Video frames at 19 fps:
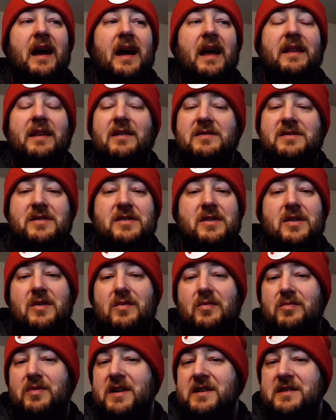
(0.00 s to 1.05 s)
and there's no
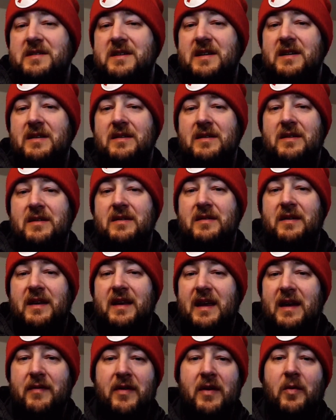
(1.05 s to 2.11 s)
reason
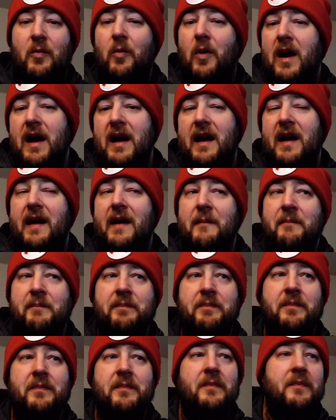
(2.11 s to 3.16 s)
given why.
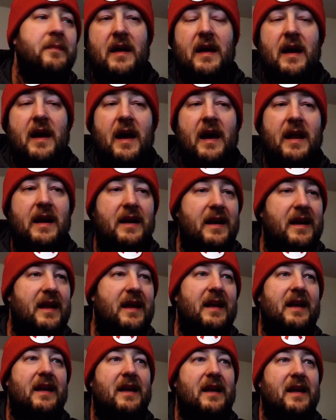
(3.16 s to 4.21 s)
And
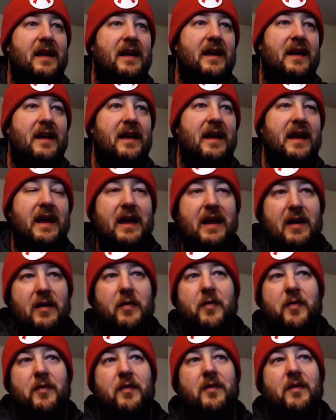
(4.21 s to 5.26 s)

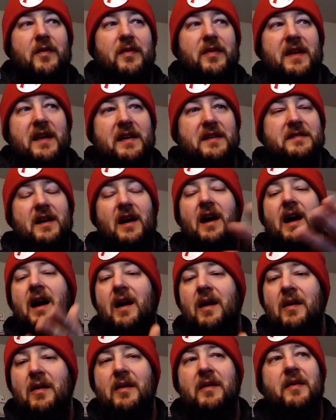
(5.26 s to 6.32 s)
if these
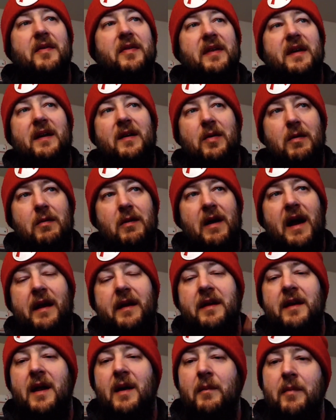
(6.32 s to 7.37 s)
aren't the
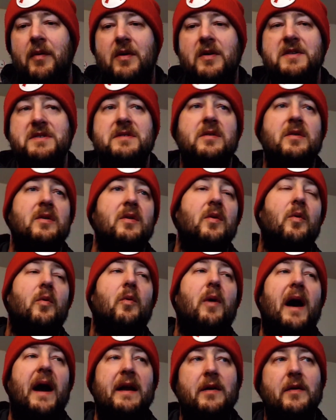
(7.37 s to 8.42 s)
correct numbers,
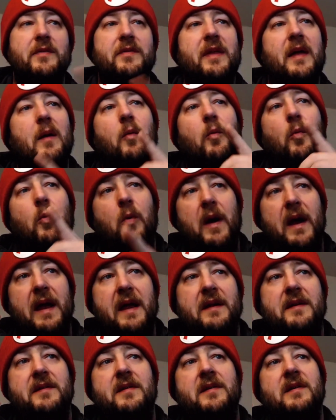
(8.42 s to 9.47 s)
why don't they
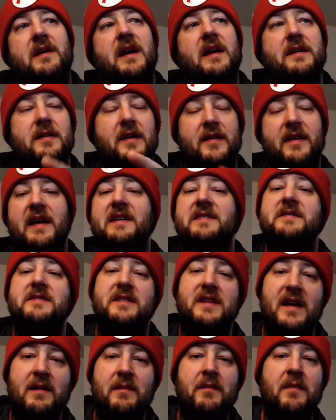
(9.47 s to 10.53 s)
wait until they
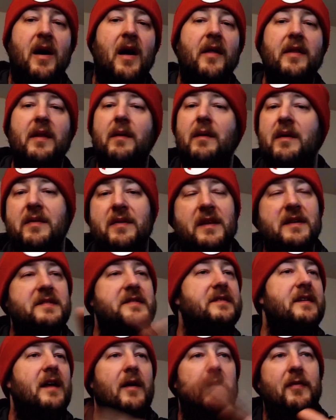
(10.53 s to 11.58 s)
skim all the
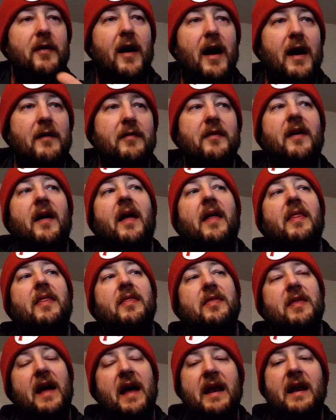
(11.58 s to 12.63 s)
stuff off
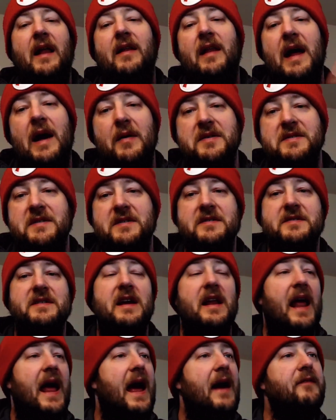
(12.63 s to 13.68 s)
and then allow us to
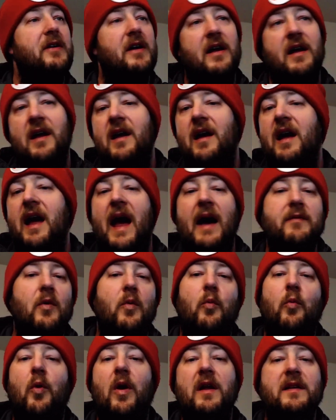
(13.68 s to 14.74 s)
see it? Have a
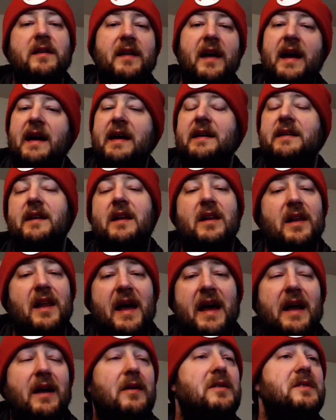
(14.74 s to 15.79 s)
1 day
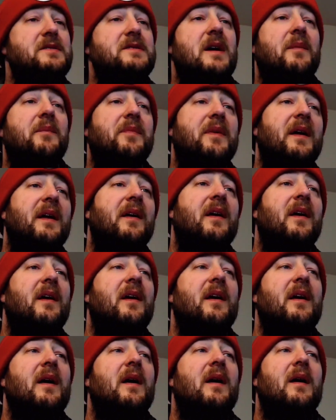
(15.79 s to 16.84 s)
delay or something.
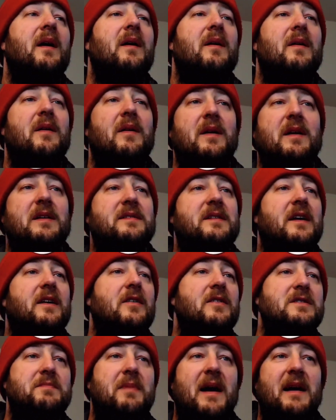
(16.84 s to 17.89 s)
Because it
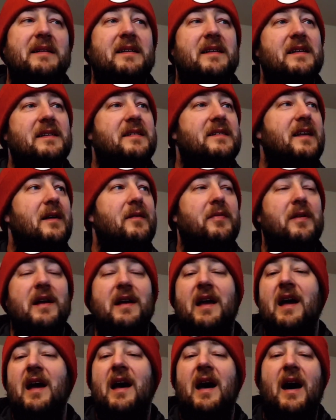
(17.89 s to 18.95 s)
goes back to the stuff
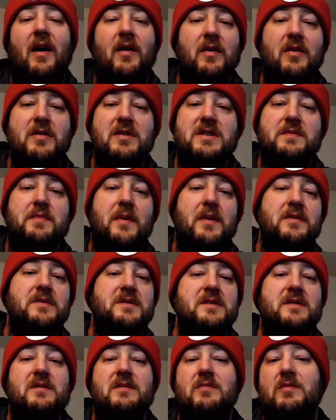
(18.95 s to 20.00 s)
like, how are you
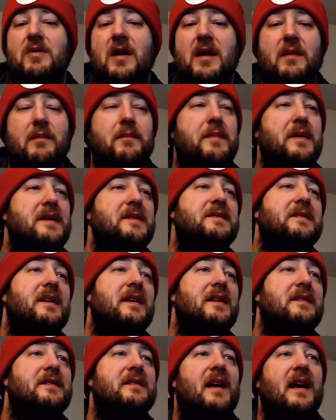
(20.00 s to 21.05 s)
supposed to run a
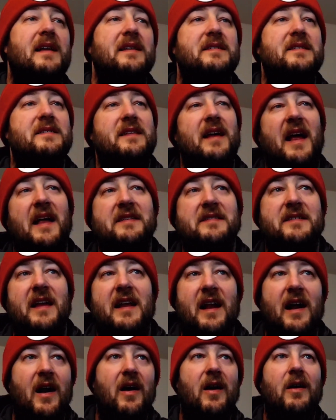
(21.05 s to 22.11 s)
business on stats
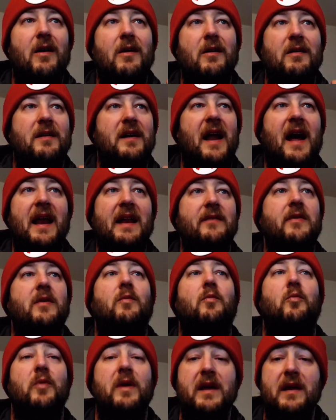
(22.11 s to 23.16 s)
that are not
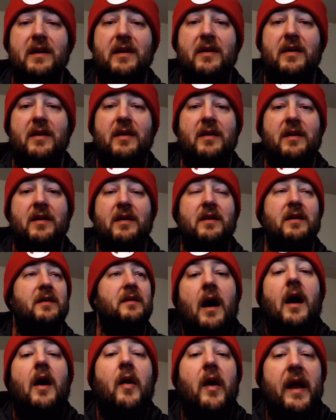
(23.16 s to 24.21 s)
even real?
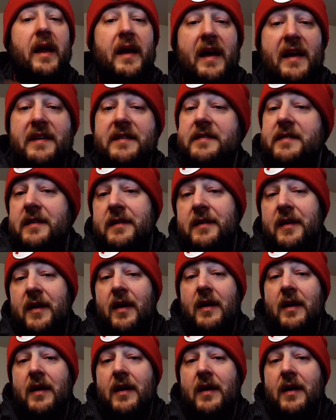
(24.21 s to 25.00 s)
All right, guys,